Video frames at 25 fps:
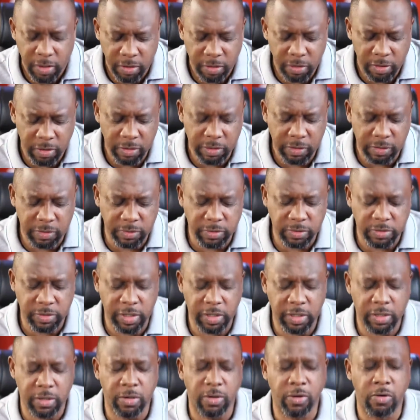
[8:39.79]
Lord,
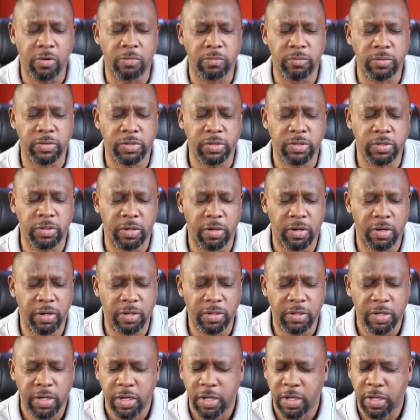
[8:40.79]
concerning homes, Lord,